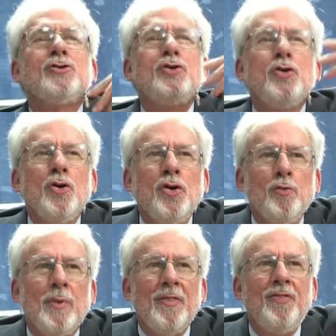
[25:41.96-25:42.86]
tune
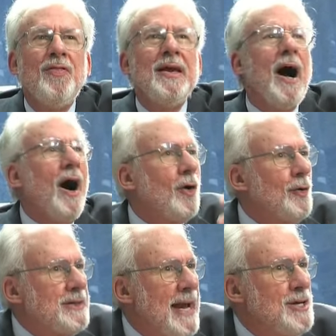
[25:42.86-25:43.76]
with the
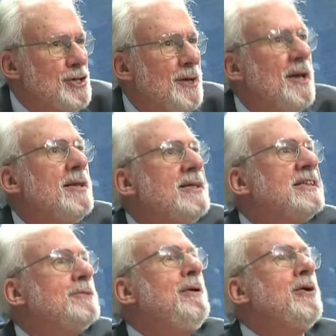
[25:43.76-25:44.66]
occultation, the
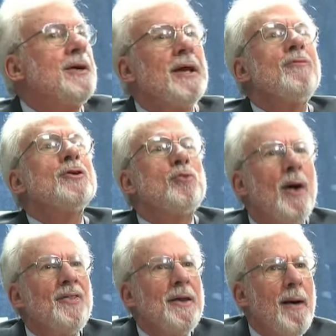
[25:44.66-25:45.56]
spirit of the
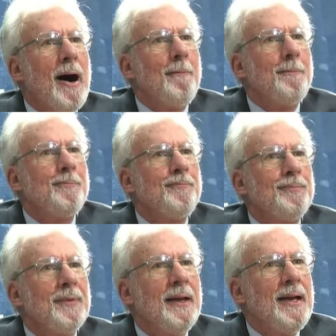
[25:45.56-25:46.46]
12th Imam.
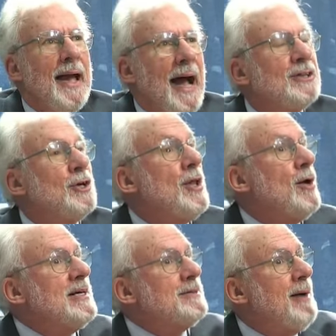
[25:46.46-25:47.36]
And so their
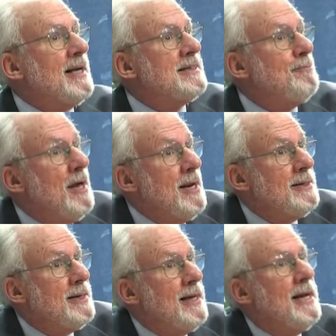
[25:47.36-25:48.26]

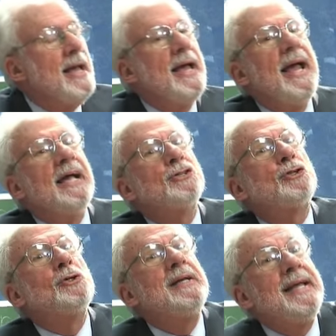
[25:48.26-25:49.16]
responsibility is
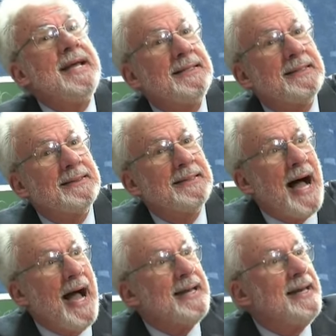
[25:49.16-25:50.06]
to lead
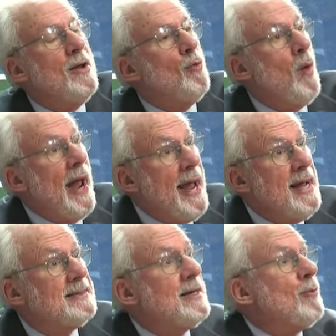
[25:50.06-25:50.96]
society in
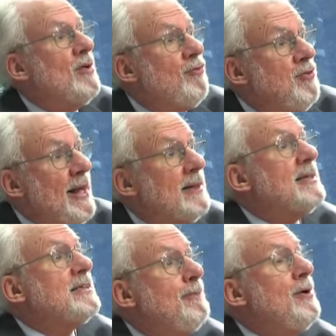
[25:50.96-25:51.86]
ways that reflect the
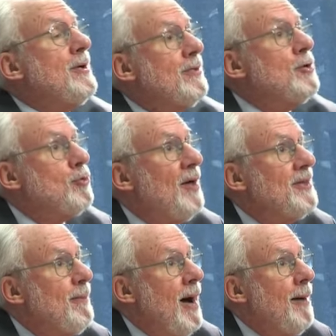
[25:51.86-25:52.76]
spirit of the 12th
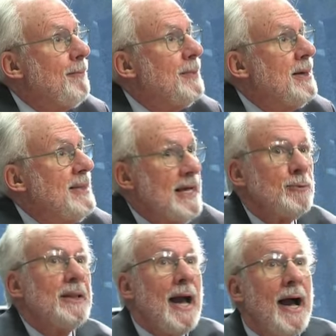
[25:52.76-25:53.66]
Imam. That's
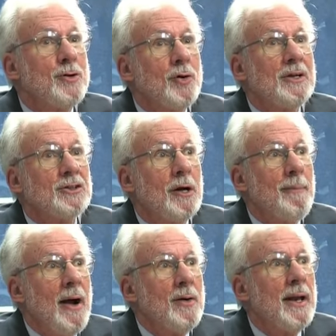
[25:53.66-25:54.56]
what the Ayatollahs are
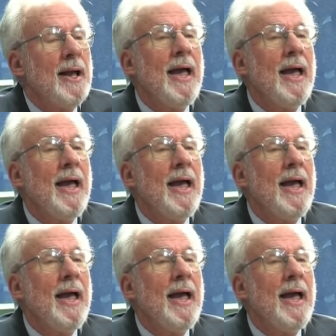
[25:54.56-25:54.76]
about.